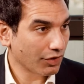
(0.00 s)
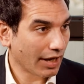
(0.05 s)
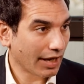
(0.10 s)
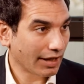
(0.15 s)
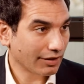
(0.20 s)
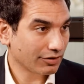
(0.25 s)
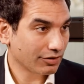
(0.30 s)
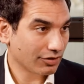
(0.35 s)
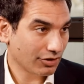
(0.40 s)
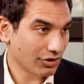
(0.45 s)

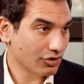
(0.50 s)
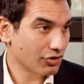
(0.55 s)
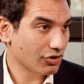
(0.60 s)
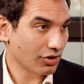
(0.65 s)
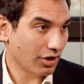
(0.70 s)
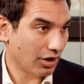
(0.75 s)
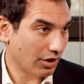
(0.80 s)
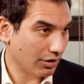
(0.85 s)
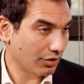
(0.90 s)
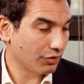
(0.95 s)
that is
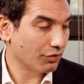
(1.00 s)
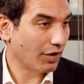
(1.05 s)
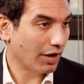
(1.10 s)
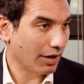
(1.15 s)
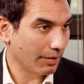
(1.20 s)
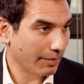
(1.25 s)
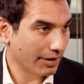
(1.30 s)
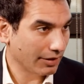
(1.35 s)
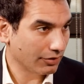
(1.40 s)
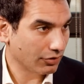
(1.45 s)
our
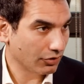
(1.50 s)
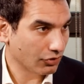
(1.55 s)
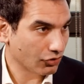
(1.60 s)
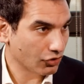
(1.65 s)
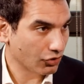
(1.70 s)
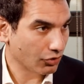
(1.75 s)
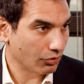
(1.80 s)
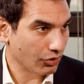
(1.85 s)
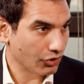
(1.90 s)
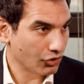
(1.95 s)
environmental
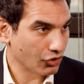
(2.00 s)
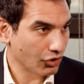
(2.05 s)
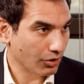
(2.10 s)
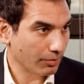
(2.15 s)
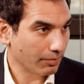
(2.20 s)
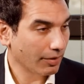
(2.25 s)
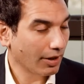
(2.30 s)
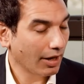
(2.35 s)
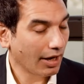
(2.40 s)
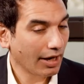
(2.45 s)

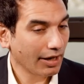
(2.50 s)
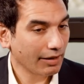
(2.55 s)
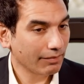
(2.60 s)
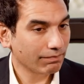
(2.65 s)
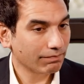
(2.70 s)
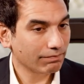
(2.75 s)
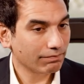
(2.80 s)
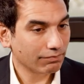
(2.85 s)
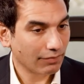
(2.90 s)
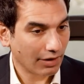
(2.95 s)
stewardship. I
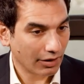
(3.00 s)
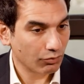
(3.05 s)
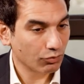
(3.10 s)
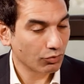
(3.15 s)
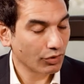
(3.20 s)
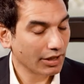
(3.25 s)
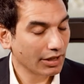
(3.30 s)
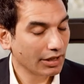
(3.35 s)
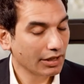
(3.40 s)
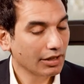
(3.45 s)
and
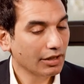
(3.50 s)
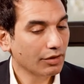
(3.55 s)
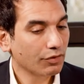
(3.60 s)
we